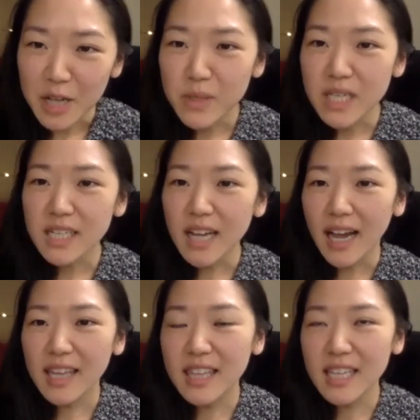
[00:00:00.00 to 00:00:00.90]
i mean
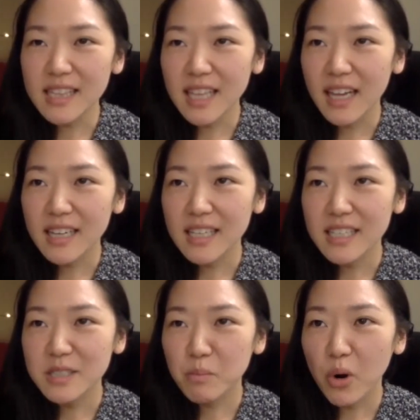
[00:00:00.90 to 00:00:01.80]
i think that
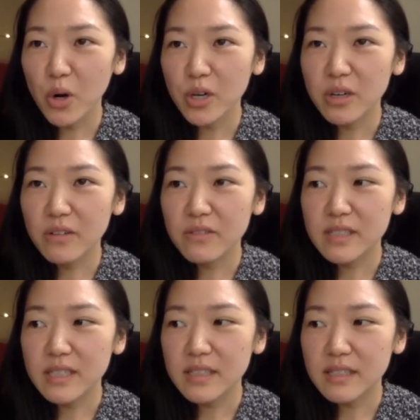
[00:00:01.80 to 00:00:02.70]
is part of
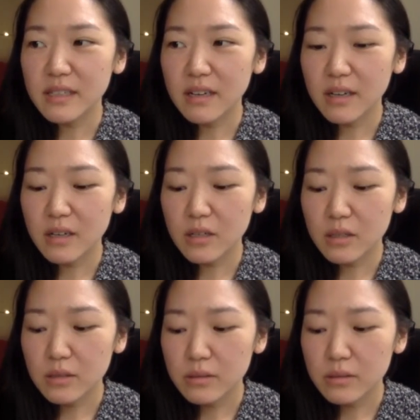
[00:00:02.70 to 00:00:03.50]
the uh